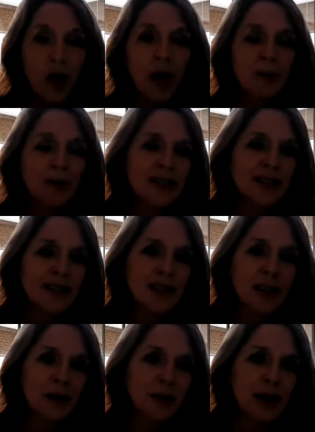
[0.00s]
Because that's not
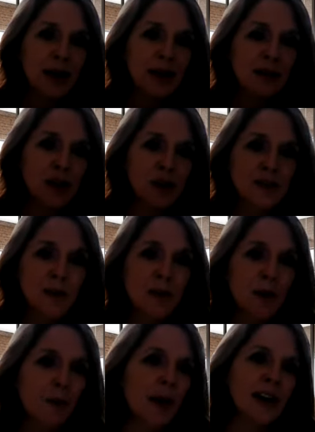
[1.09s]
going to be, some
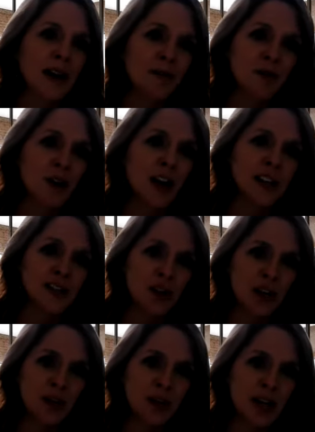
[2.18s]
people paid it up front in
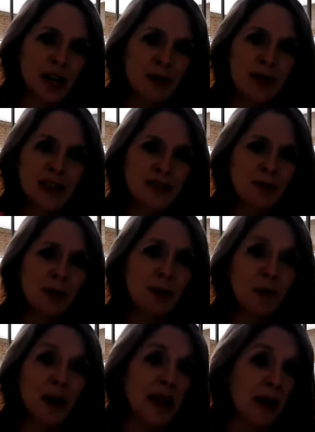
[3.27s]
Turkey Creek, but then some people are
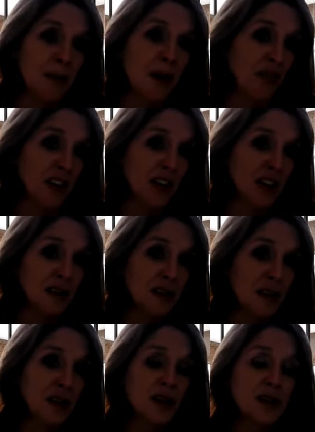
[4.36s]
paying it monthly.
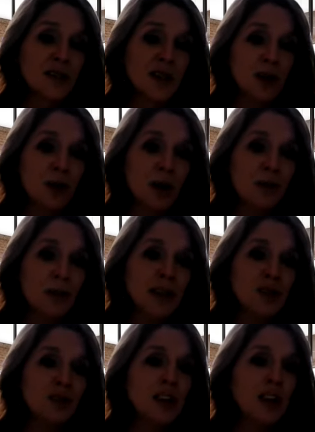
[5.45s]
So make
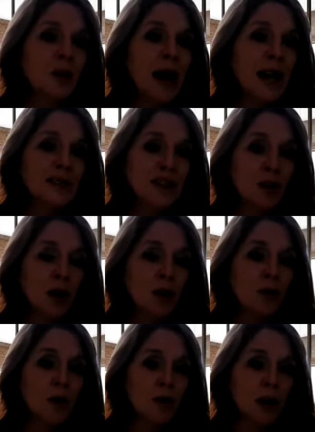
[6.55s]
sure that you ask your
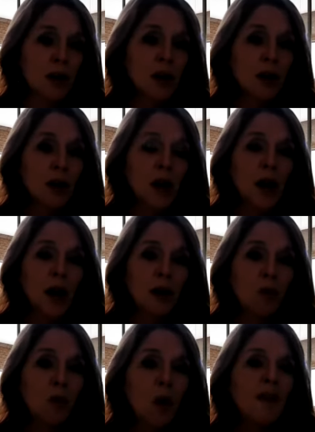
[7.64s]
homeowner
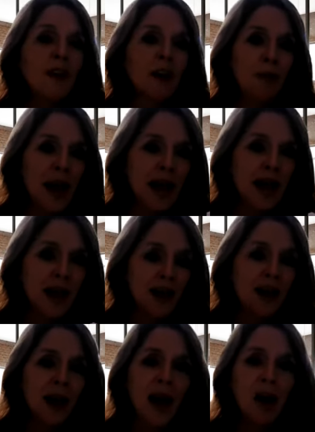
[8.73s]
what they're
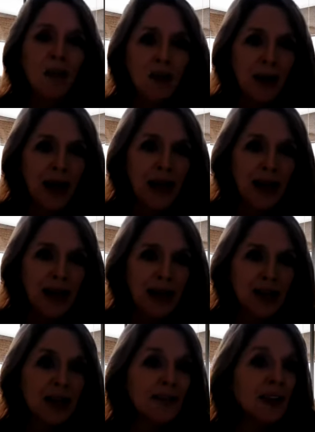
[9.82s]
paying, how they're paying
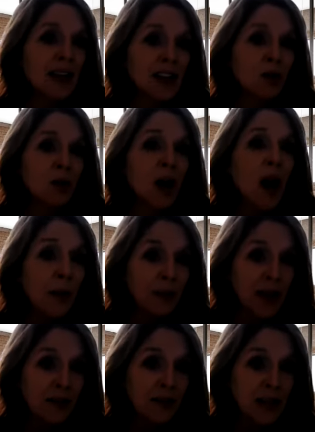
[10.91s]
it. Can they get you a copy
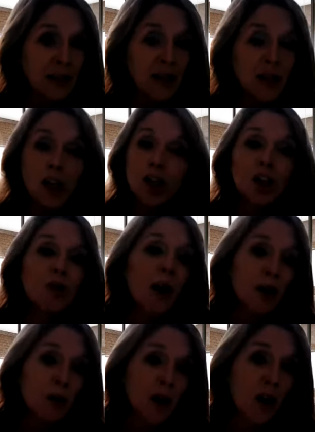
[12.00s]
of it? You
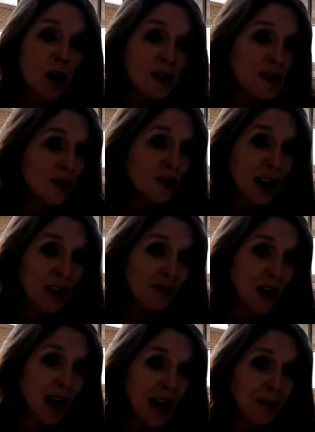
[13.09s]
might want to also
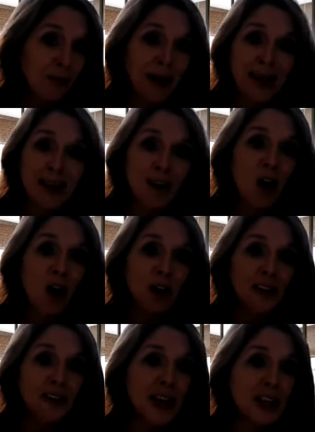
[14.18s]
verify it by
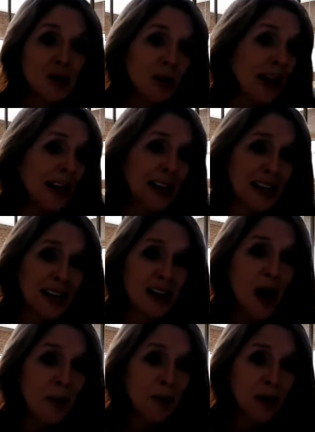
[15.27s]
calling the HOA and getting a
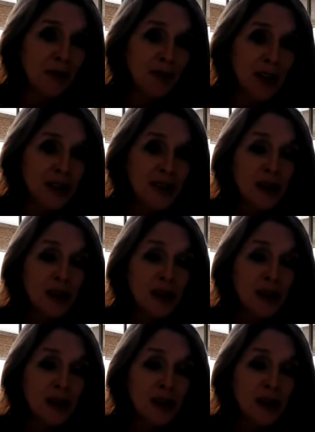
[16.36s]
copy of it.